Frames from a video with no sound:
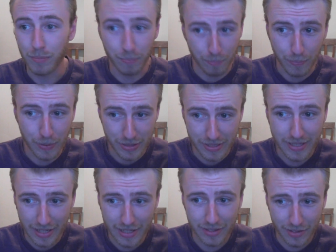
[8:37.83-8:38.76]
But to
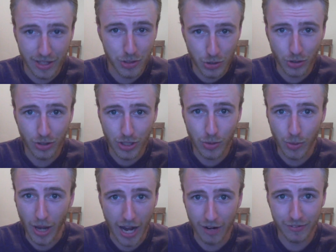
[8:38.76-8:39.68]
get on that journey, you
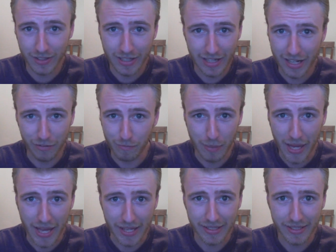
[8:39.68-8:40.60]
have to get out of bed.